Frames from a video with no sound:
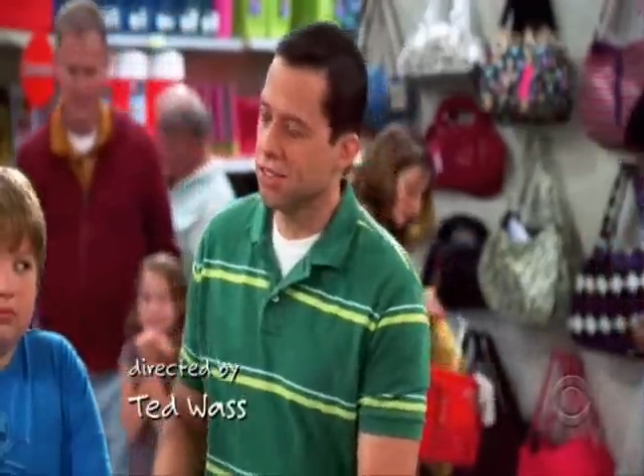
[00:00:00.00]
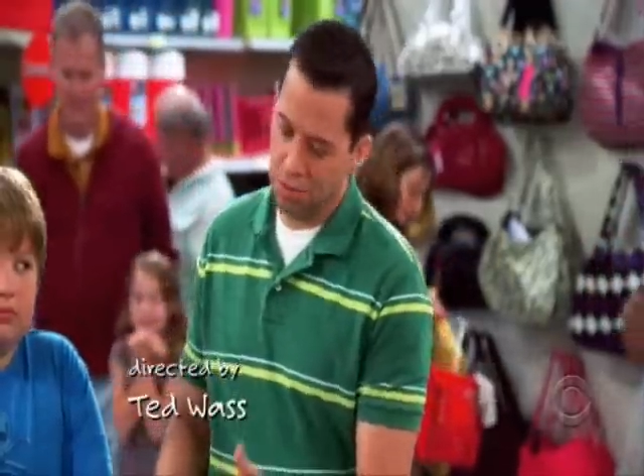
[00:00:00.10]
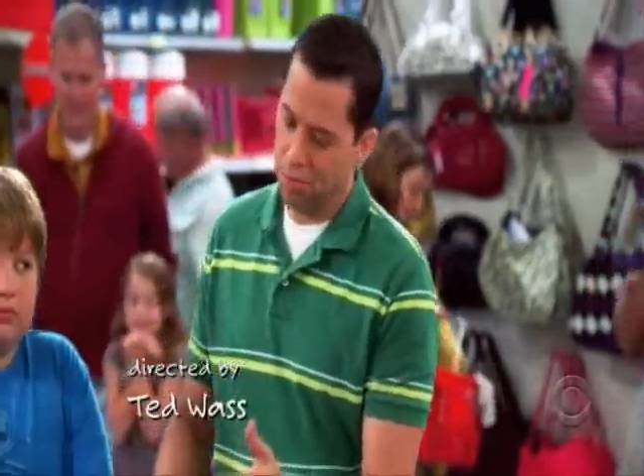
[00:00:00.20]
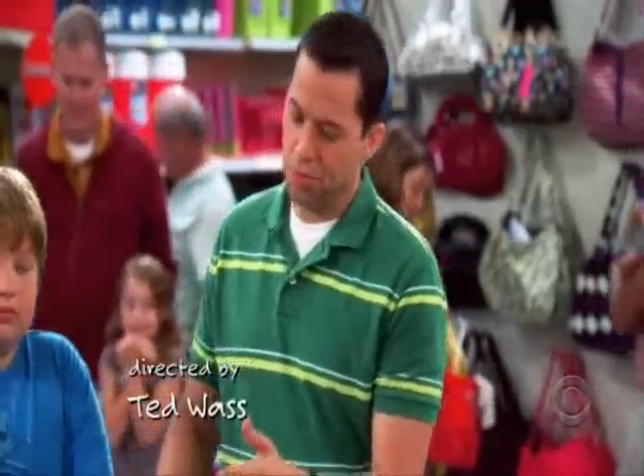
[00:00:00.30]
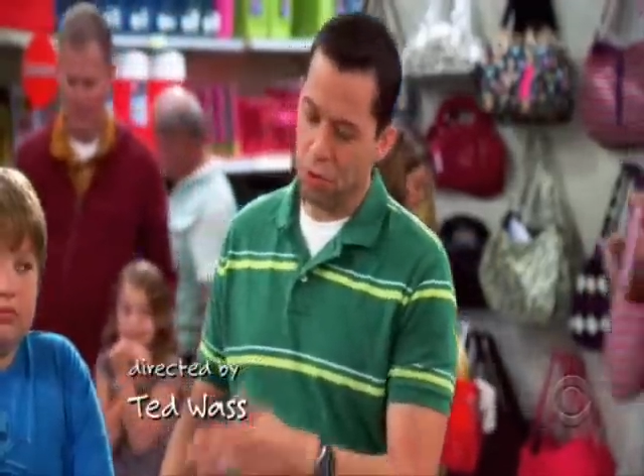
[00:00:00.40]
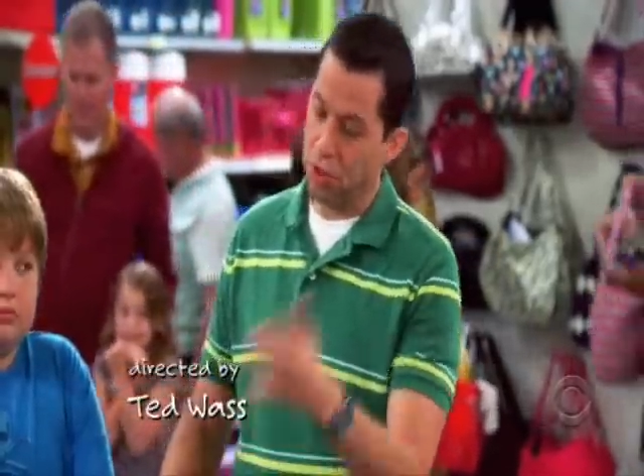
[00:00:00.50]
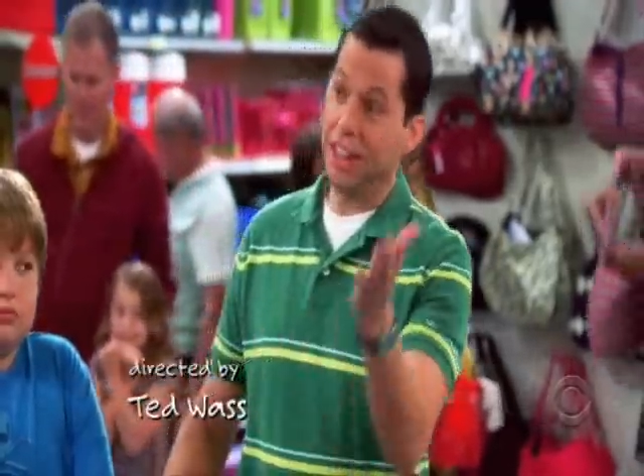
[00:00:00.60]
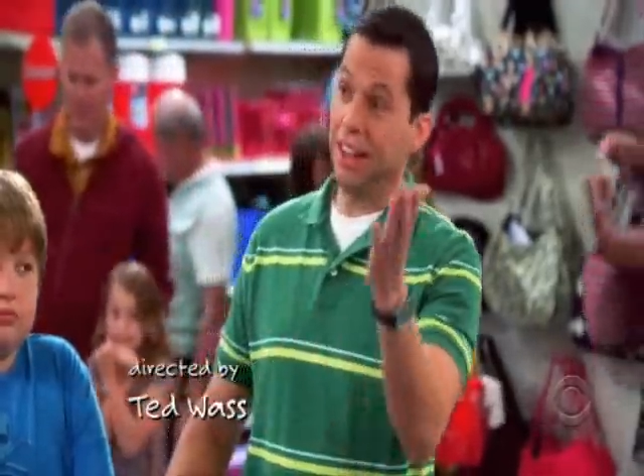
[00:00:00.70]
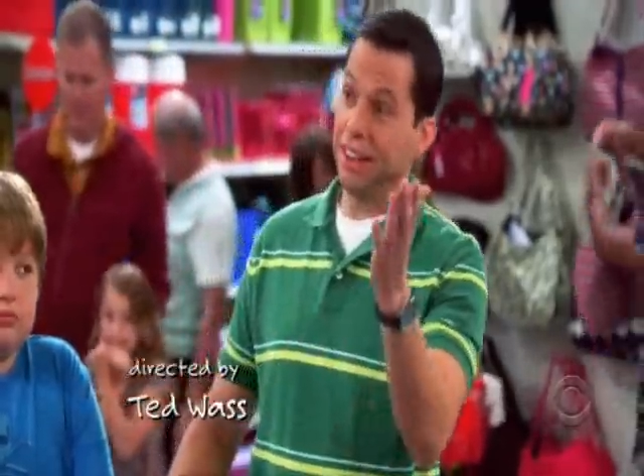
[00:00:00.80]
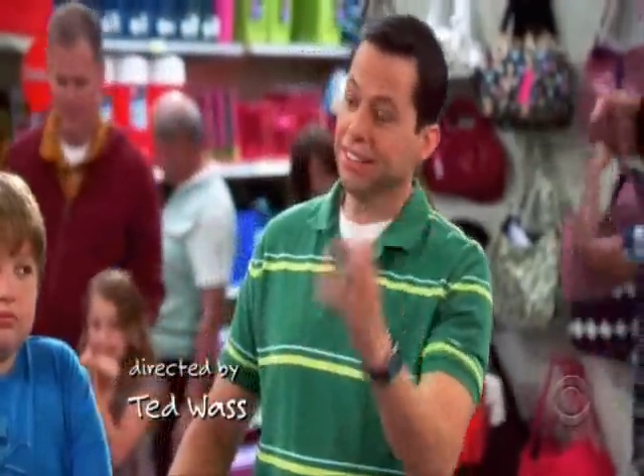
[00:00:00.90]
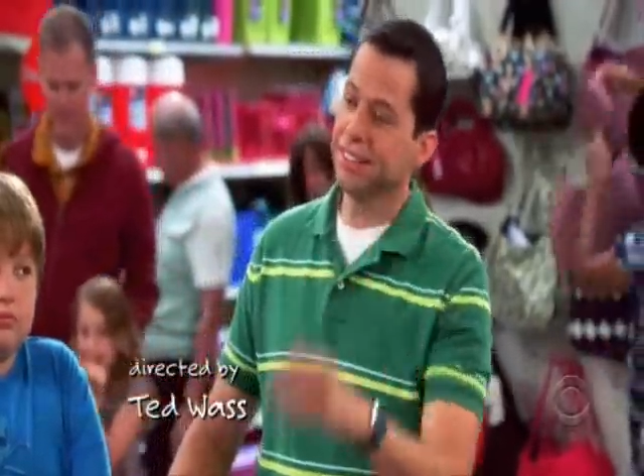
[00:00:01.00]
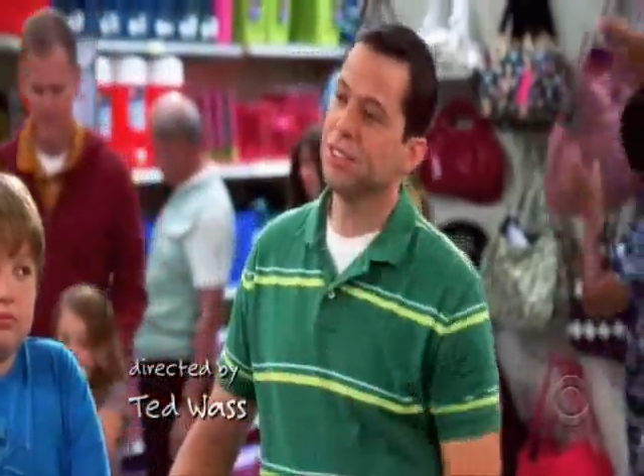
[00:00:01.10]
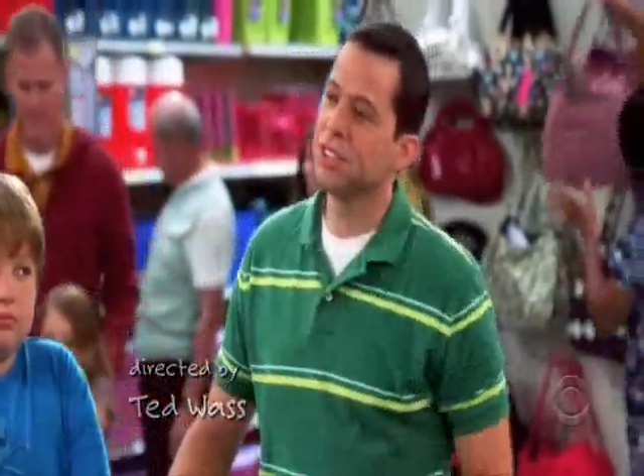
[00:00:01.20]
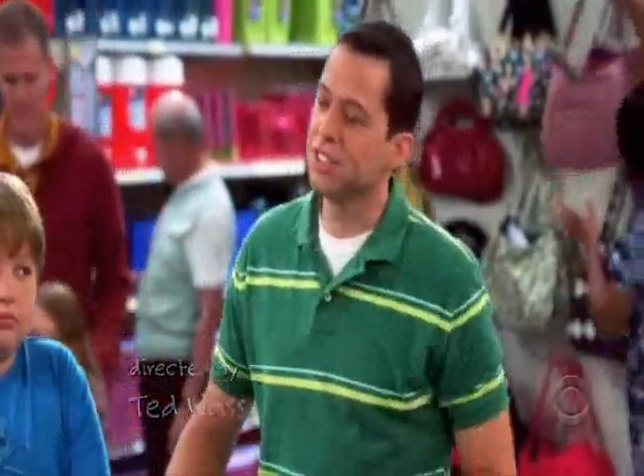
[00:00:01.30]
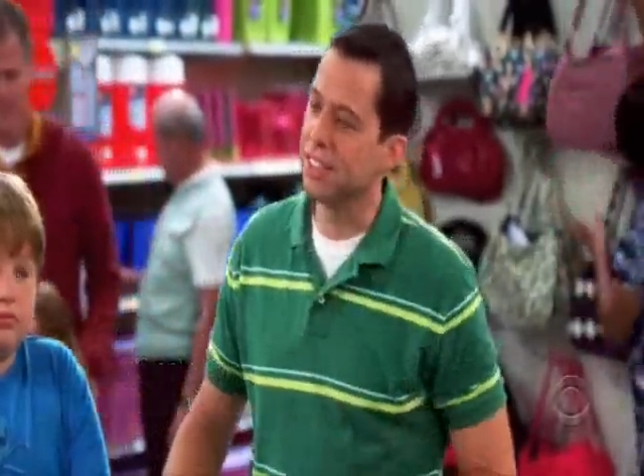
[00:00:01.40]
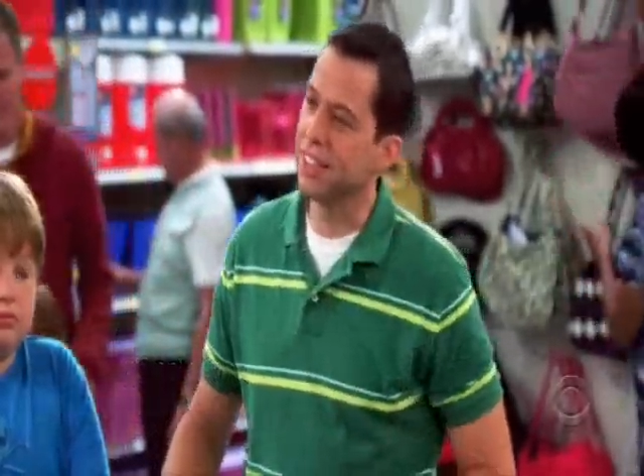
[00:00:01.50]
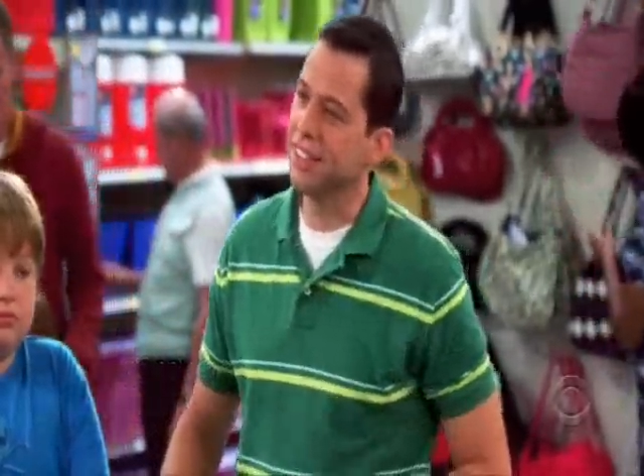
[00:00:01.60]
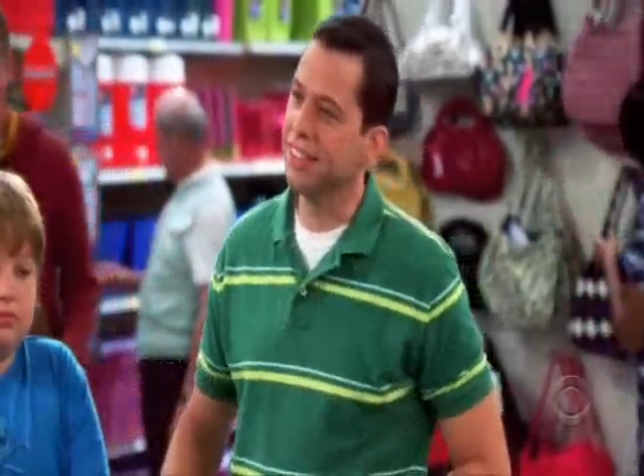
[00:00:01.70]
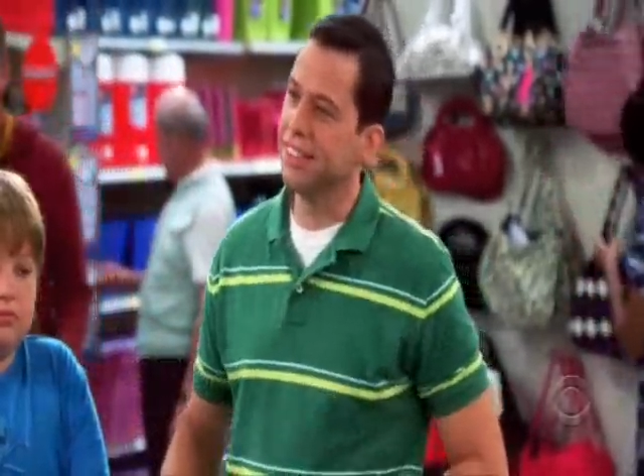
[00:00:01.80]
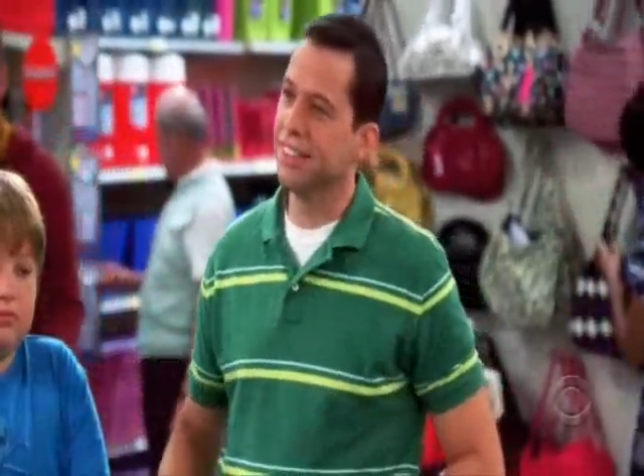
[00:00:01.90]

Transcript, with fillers: no, no thing. just, uh,